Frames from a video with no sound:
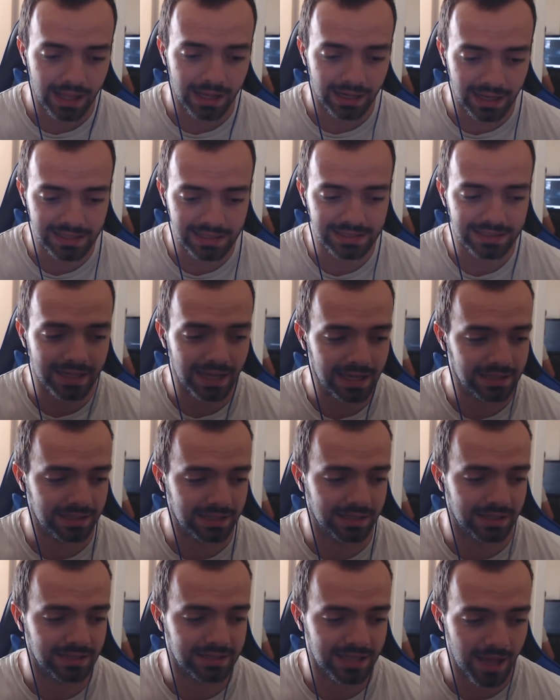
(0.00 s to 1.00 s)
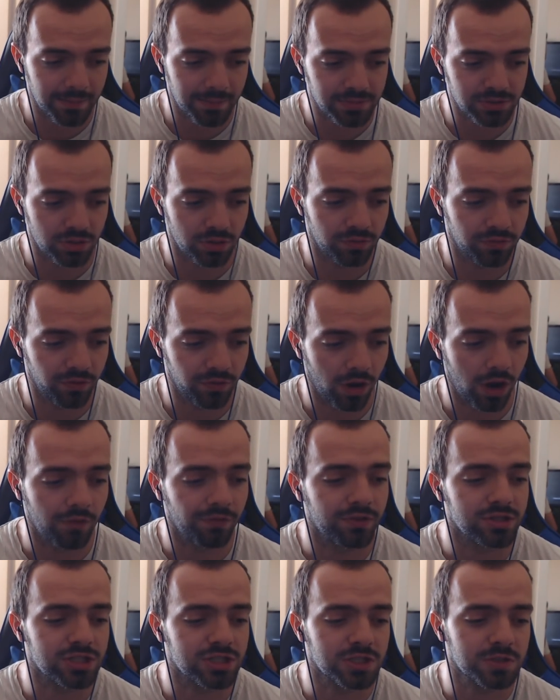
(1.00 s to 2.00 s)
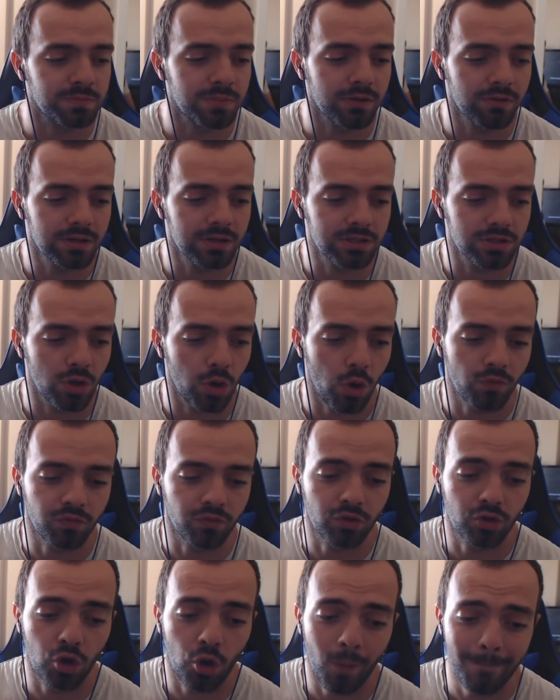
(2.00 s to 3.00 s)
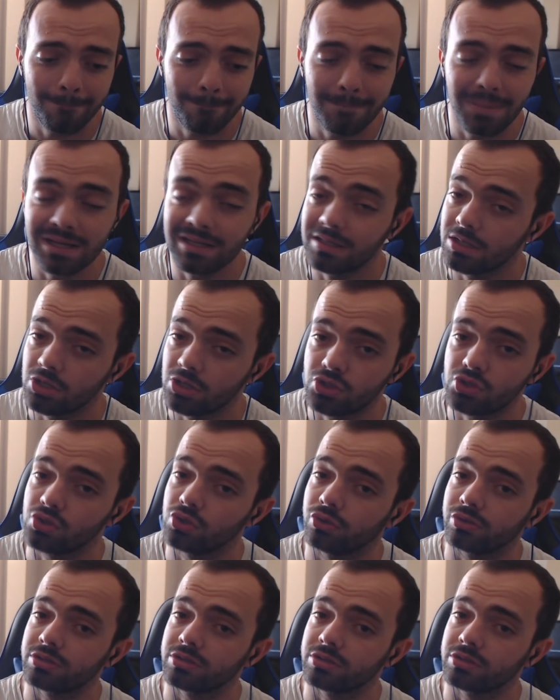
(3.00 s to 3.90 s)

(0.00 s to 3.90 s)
Let's get into this. Episode 5, The Spirit of Competition.